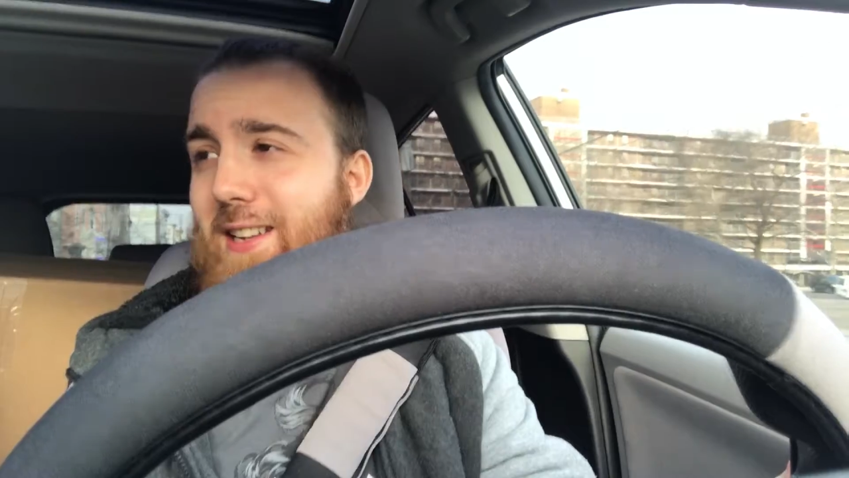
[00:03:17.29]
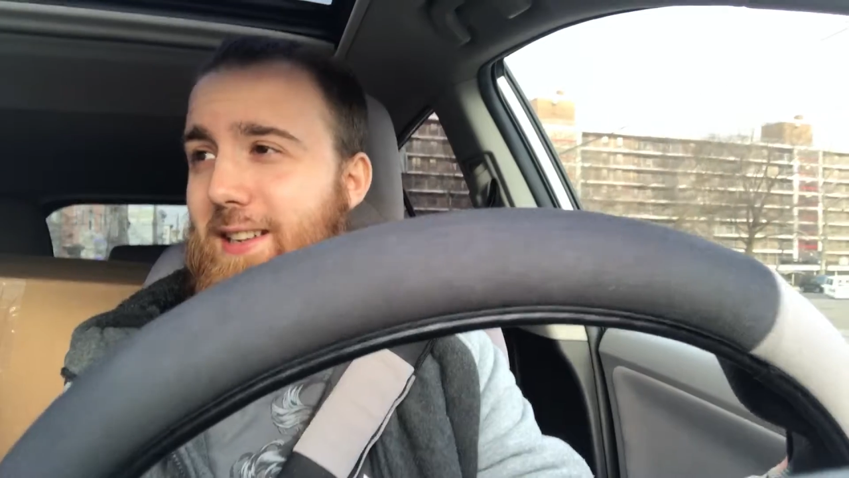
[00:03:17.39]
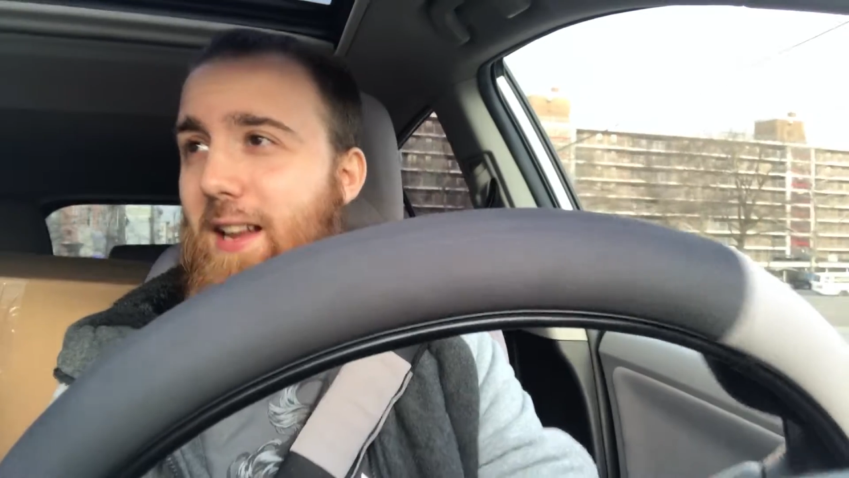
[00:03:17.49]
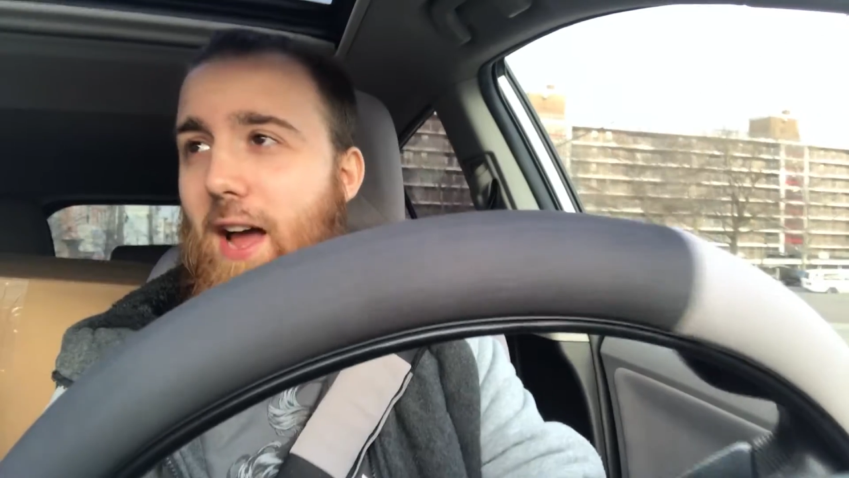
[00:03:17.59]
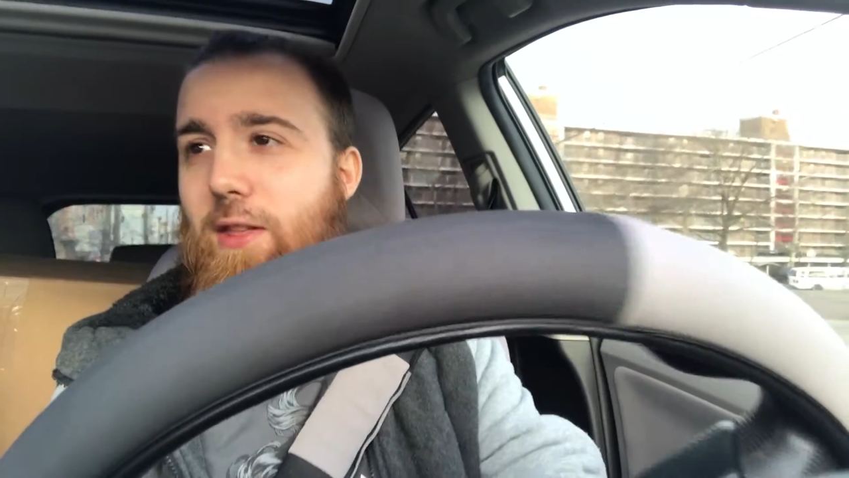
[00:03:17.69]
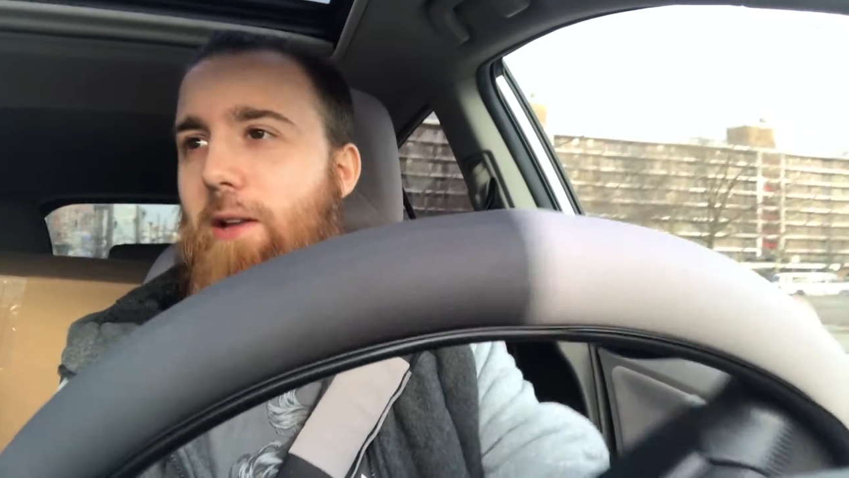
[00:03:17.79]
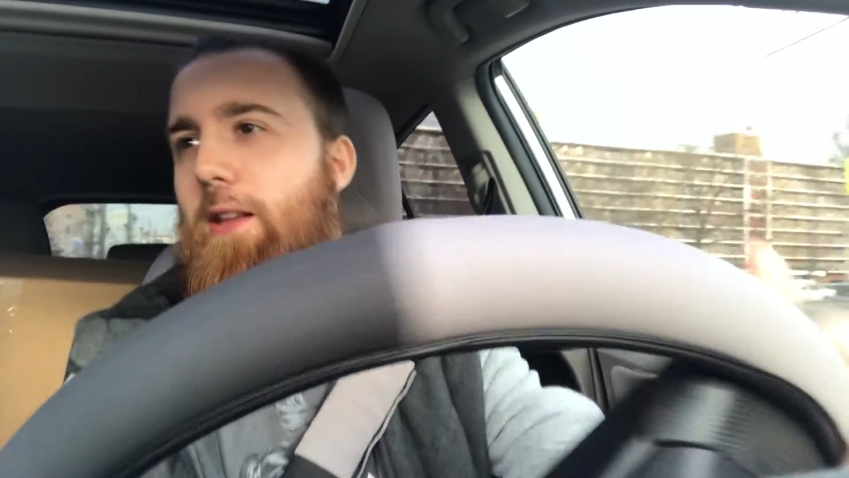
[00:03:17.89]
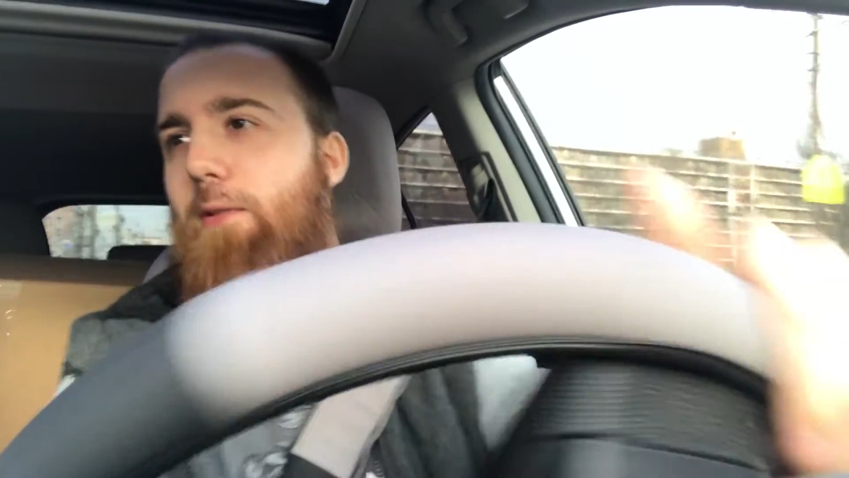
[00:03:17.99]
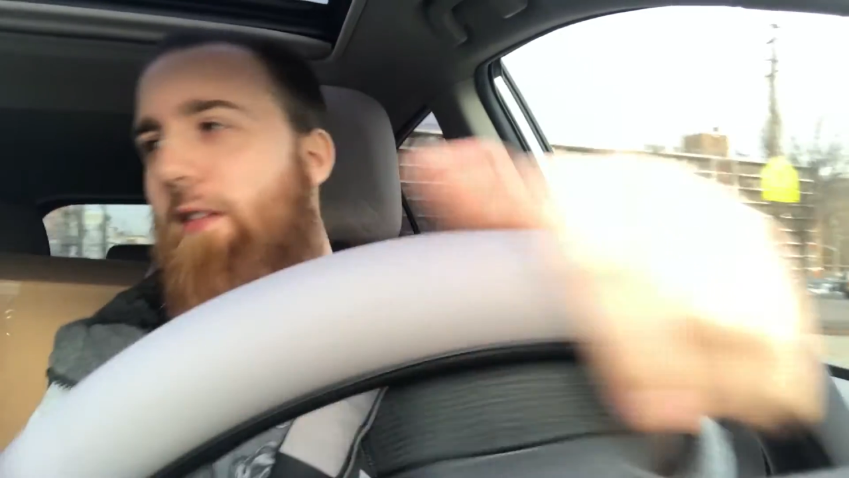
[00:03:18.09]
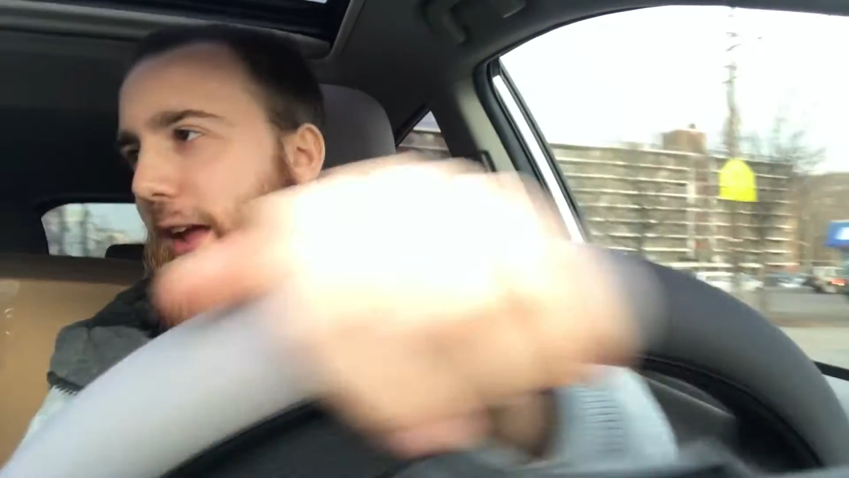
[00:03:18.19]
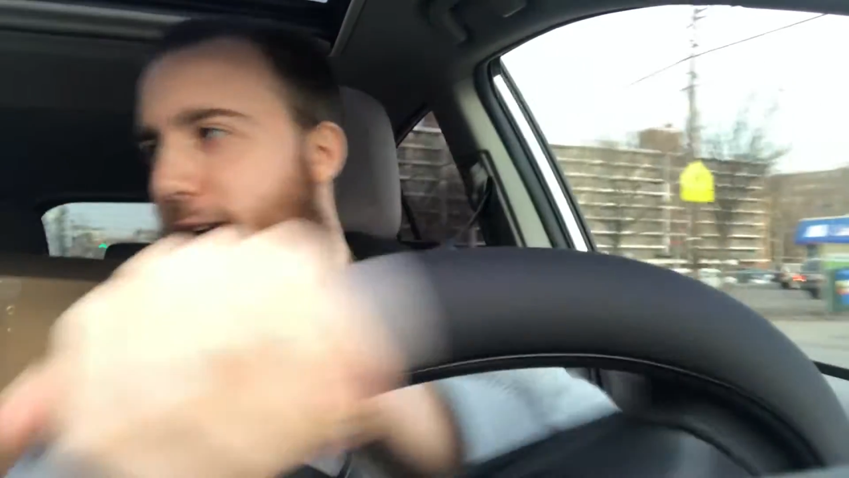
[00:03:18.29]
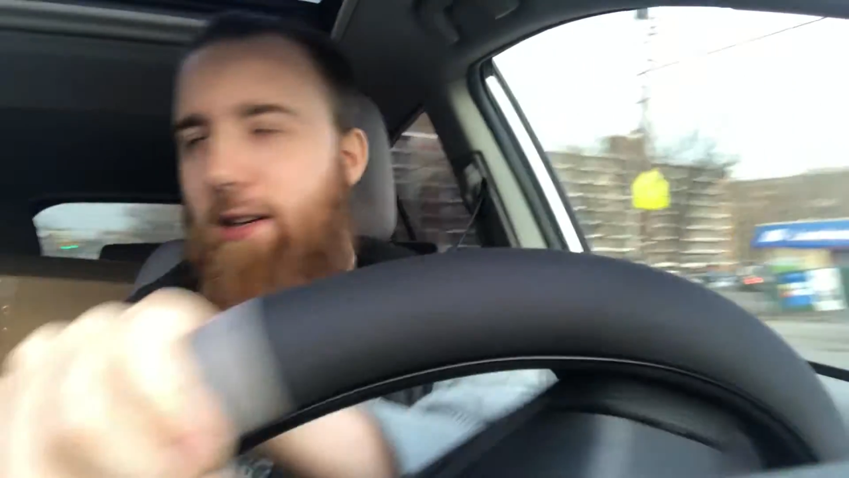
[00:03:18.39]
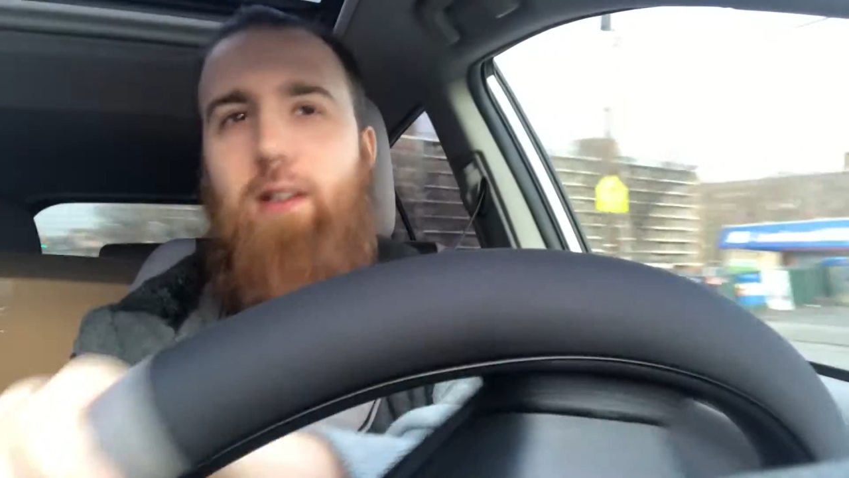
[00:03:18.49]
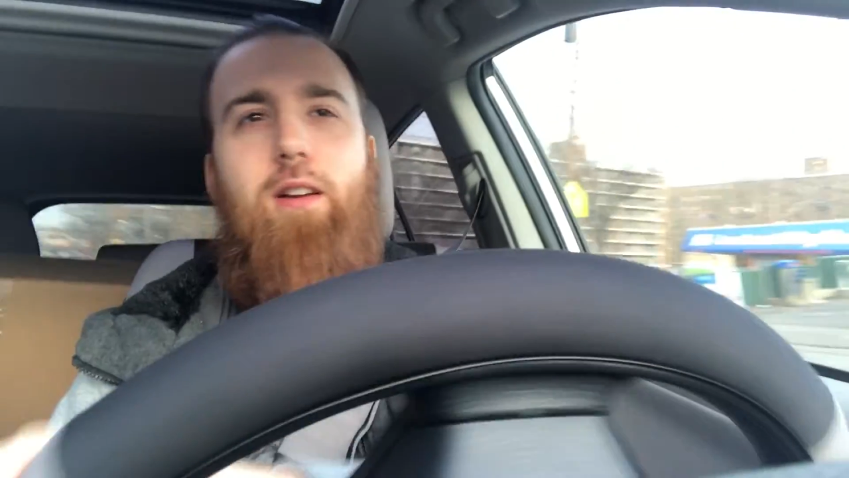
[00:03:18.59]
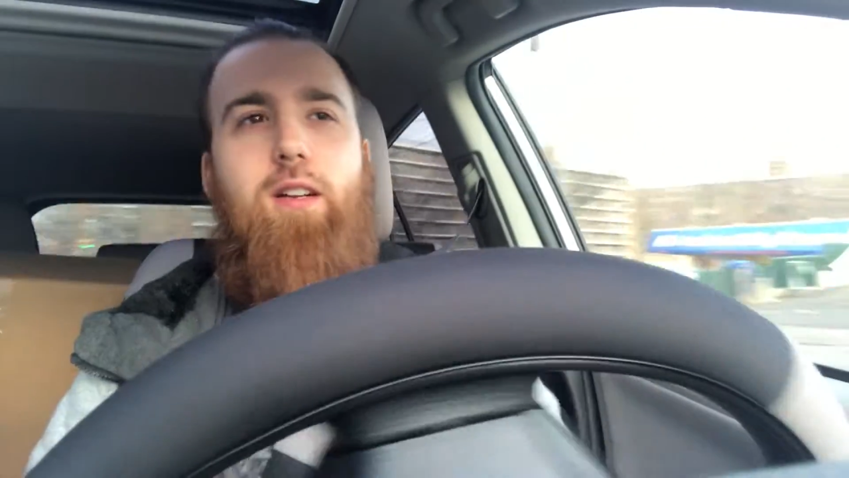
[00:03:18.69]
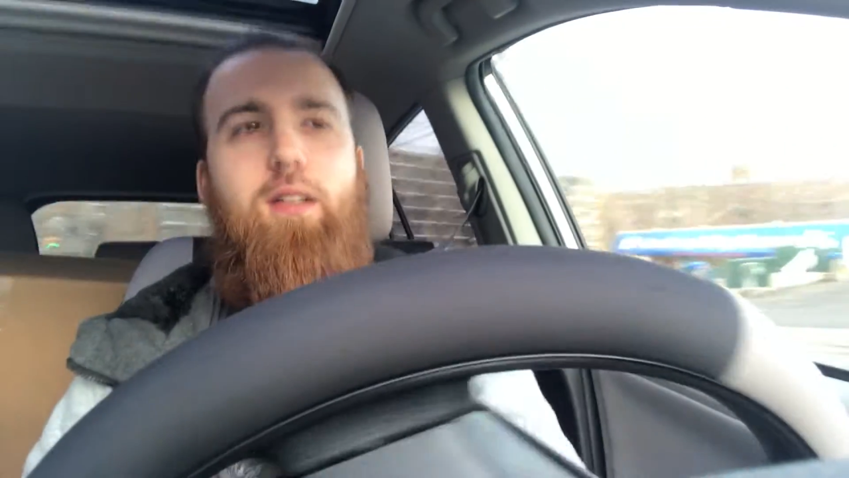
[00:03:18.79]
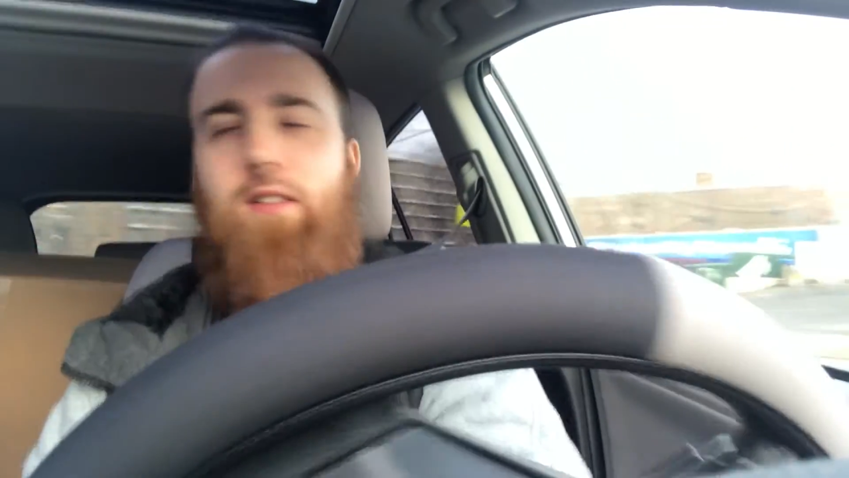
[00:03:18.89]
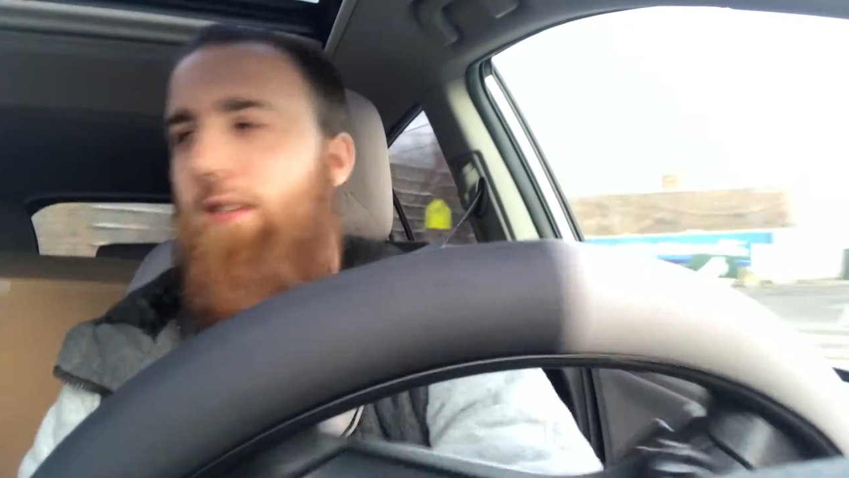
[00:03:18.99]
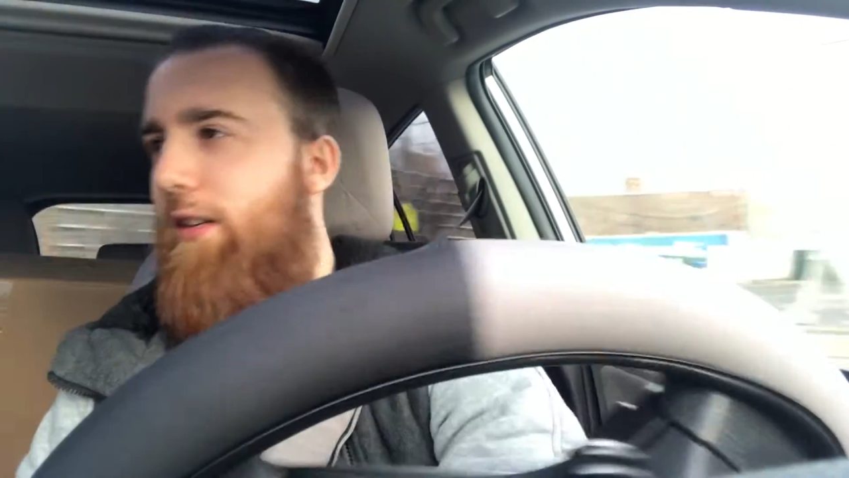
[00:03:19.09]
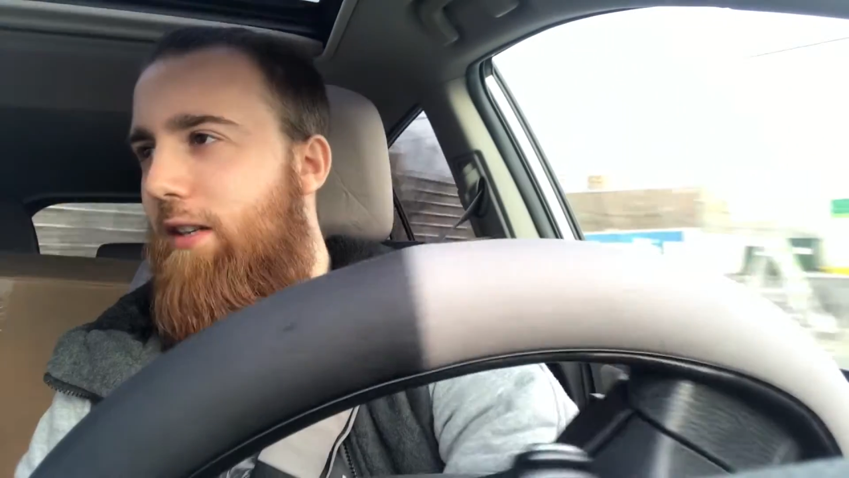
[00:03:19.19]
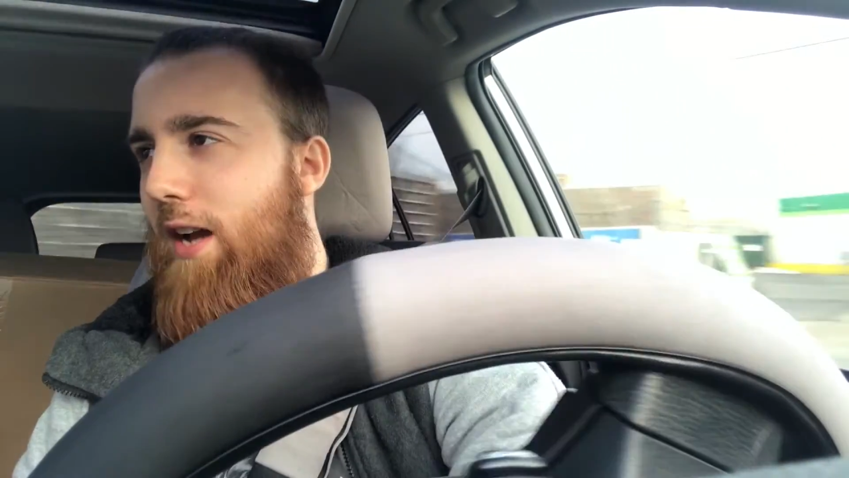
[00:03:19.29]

I, I thought they were like uh,